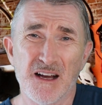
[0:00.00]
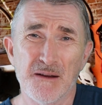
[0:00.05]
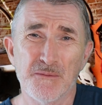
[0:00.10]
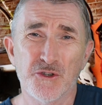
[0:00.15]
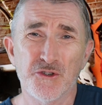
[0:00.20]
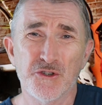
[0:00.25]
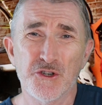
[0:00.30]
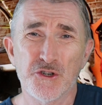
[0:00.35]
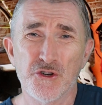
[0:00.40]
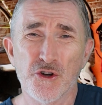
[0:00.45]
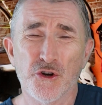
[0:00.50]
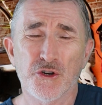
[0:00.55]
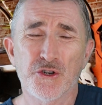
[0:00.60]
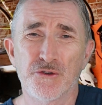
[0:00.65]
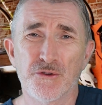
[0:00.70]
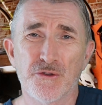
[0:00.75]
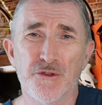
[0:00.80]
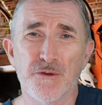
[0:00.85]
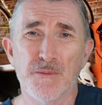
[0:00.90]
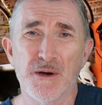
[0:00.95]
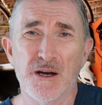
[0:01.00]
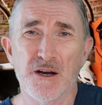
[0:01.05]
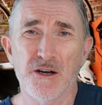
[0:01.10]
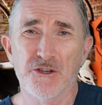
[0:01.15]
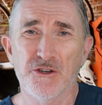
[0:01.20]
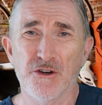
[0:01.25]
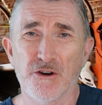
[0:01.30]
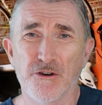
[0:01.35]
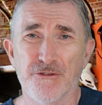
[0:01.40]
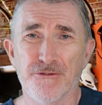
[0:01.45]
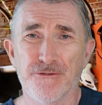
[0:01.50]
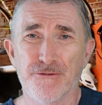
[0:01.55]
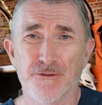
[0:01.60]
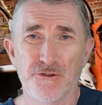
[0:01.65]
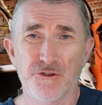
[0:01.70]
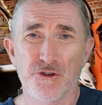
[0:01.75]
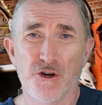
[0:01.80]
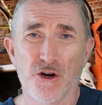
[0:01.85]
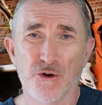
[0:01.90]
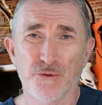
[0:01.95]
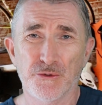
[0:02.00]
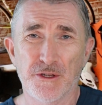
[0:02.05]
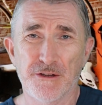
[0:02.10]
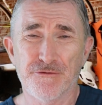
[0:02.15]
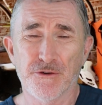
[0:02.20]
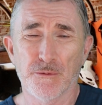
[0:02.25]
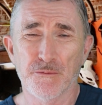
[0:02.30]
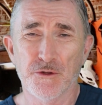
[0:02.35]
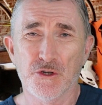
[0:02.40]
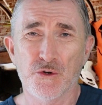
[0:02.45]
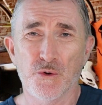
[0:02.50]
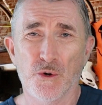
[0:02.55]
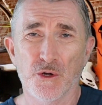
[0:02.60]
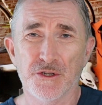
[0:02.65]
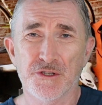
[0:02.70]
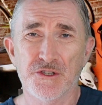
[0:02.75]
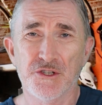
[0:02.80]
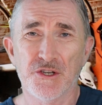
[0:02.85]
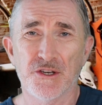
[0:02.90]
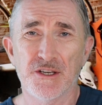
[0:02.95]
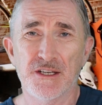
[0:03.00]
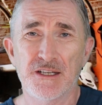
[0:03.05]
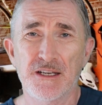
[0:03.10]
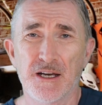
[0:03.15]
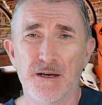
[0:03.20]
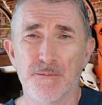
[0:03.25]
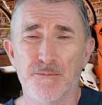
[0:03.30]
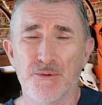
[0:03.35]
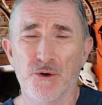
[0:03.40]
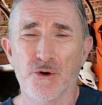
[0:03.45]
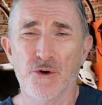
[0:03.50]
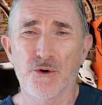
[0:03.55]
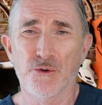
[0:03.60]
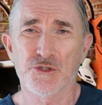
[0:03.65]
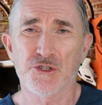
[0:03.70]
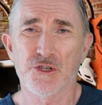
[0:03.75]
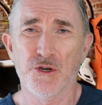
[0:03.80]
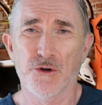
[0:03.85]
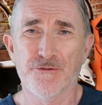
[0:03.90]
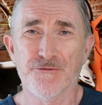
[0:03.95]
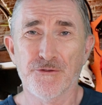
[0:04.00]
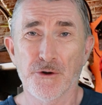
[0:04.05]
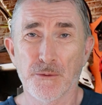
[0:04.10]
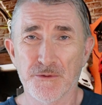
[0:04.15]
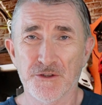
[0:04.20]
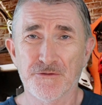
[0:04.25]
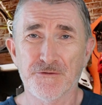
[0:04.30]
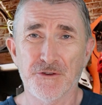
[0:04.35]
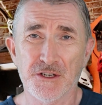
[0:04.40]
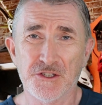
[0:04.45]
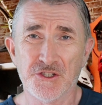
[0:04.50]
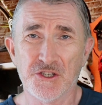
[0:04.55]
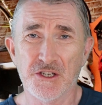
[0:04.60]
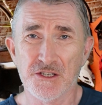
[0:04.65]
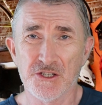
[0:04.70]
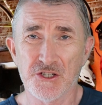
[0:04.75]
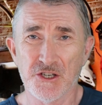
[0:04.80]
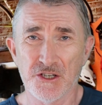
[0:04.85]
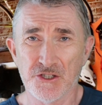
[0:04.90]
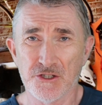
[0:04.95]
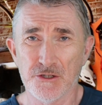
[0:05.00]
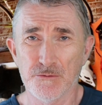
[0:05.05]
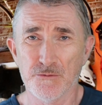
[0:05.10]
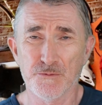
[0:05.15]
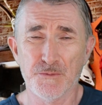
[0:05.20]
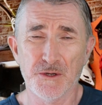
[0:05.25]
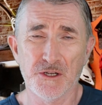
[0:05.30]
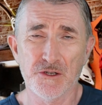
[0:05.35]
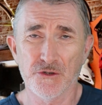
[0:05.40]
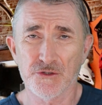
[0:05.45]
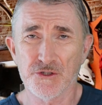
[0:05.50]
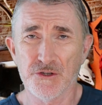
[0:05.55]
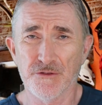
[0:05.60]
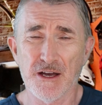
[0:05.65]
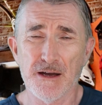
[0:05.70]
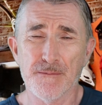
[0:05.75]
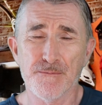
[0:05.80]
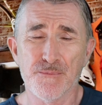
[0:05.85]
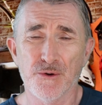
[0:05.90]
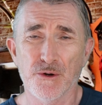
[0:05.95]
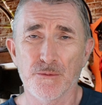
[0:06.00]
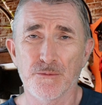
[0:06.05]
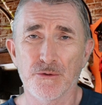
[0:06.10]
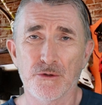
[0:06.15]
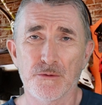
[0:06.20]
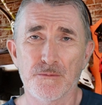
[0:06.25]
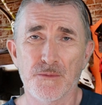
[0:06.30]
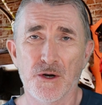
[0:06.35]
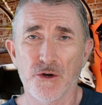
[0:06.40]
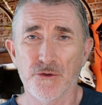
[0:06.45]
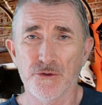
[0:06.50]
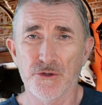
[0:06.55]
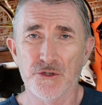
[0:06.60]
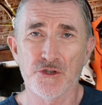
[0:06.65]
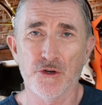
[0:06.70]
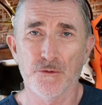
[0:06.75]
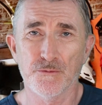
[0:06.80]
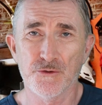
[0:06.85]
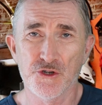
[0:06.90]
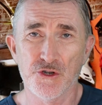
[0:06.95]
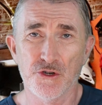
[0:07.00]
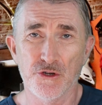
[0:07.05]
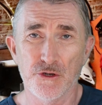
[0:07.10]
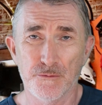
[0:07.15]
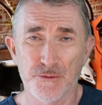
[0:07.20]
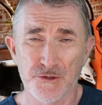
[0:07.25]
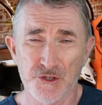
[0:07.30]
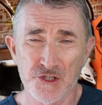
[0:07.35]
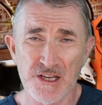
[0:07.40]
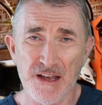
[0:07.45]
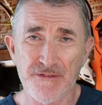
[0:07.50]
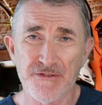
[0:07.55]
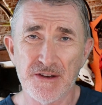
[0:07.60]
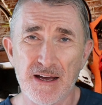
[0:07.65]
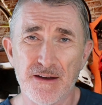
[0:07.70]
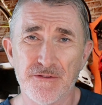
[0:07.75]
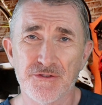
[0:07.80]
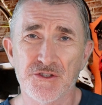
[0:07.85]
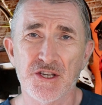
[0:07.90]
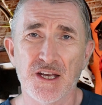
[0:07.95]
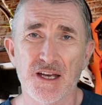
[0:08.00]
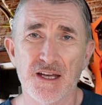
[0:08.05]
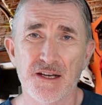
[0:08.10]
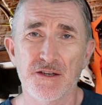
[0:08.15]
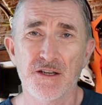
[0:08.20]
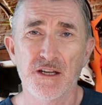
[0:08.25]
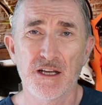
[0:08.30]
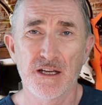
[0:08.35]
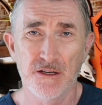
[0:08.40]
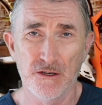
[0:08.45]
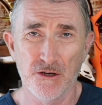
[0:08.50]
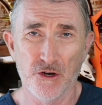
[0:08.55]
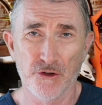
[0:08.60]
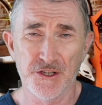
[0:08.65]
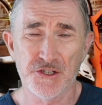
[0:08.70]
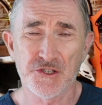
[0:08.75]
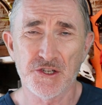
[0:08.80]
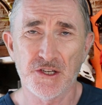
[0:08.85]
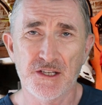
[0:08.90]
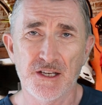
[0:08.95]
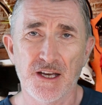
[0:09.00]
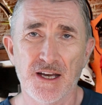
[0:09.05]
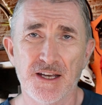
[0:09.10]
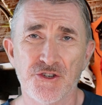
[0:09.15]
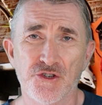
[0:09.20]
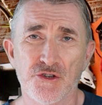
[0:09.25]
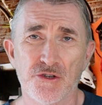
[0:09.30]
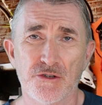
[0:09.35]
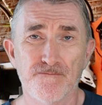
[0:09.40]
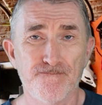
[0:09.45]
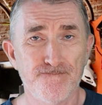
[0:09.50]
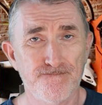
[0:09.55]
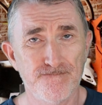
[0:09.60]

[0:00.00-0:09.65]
I'm going to knock another mark off, not only from the quality but also from the fixing systems because of that problem on the top tube. 7 out of 10 on this occasion.